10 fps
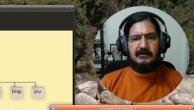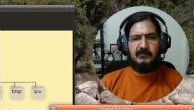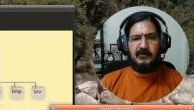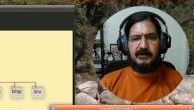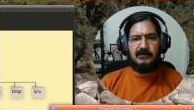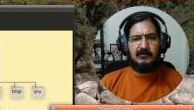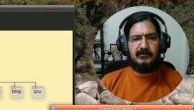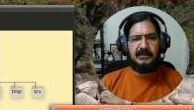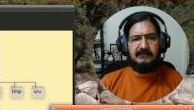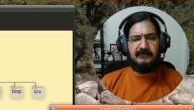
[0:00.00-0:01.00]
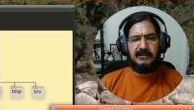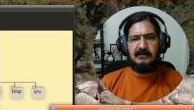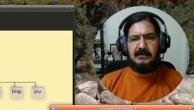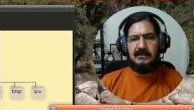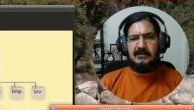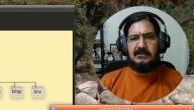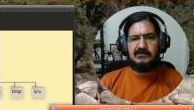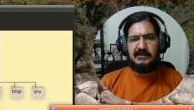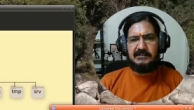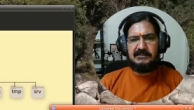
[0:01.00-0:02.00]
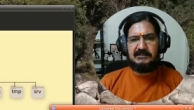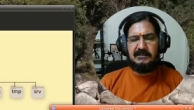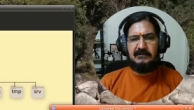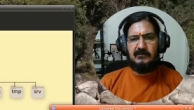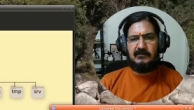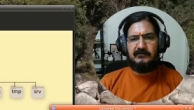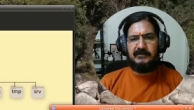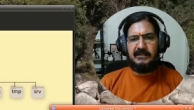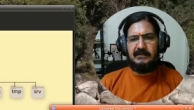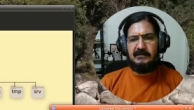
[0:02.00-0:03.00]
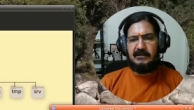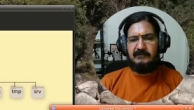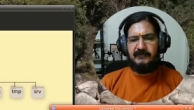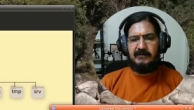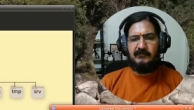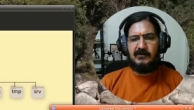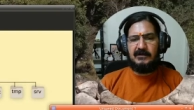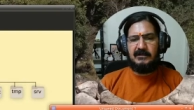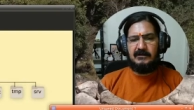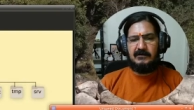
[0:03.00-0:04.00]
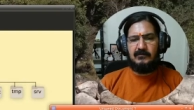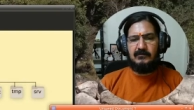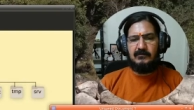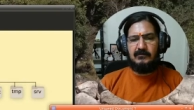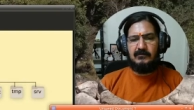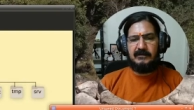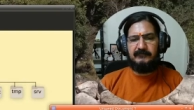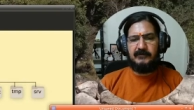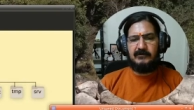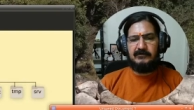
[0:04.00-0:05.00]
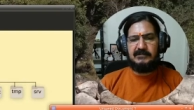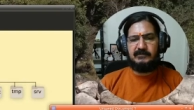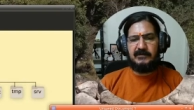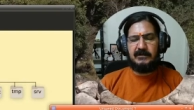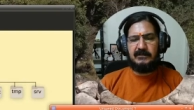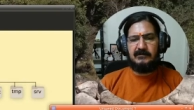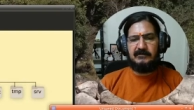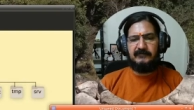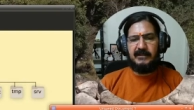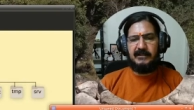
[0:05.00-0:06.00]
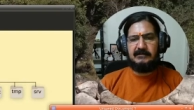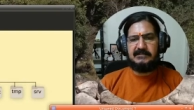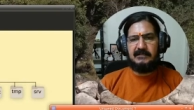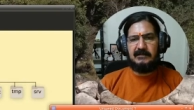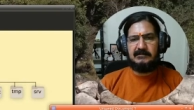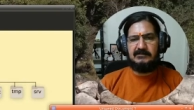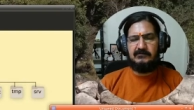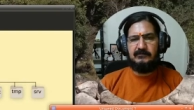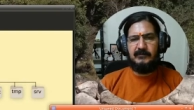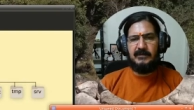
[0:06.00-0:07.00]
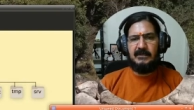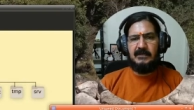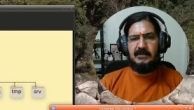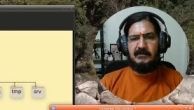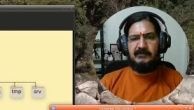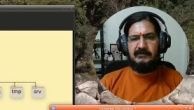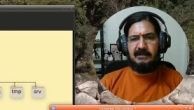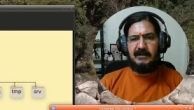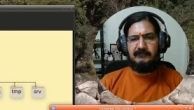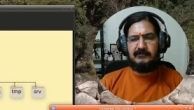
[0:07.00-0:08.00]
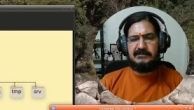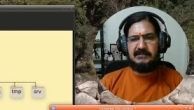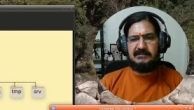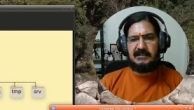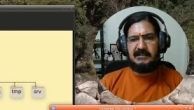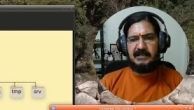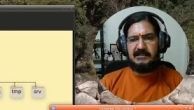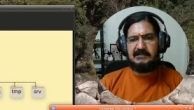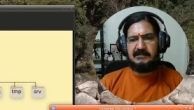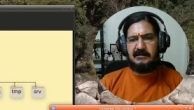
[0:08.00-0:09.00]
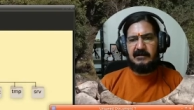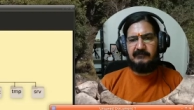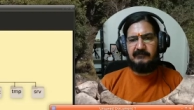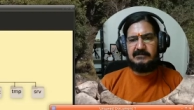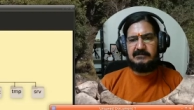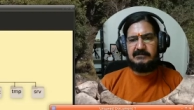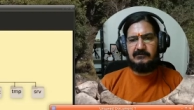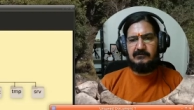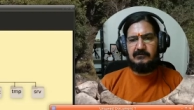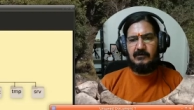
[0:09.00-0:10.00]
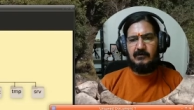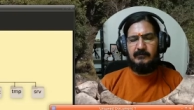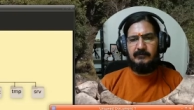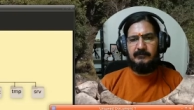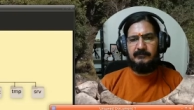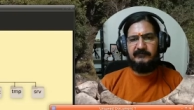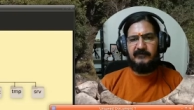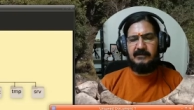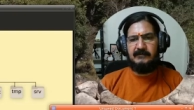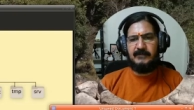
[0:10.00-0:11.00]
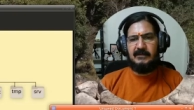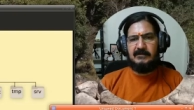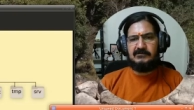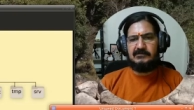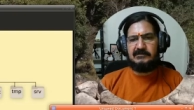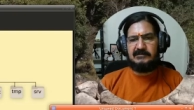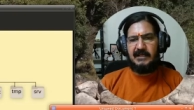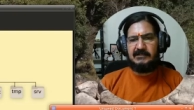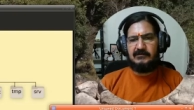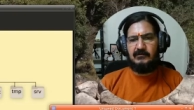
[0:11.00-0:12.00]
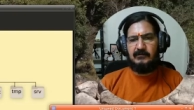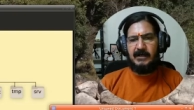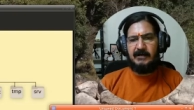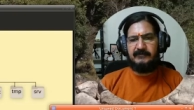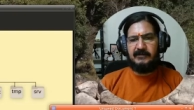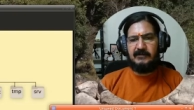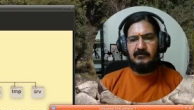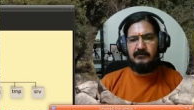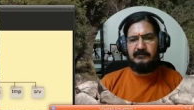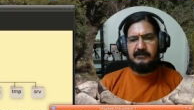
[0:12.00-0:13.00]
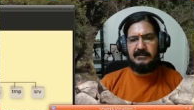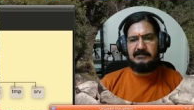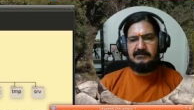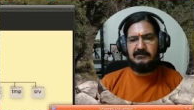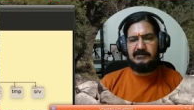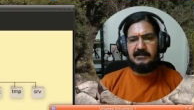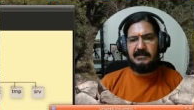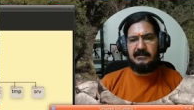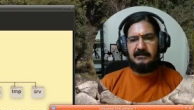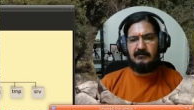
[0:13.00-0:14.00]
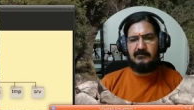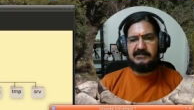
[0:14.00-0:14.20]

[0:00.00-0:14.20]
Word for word: point out to any file so let's look over here if i wanted to refer to this particular file say resume we will have to say slash traverse to home. Fine. So slash home, after home, there is user A. Now to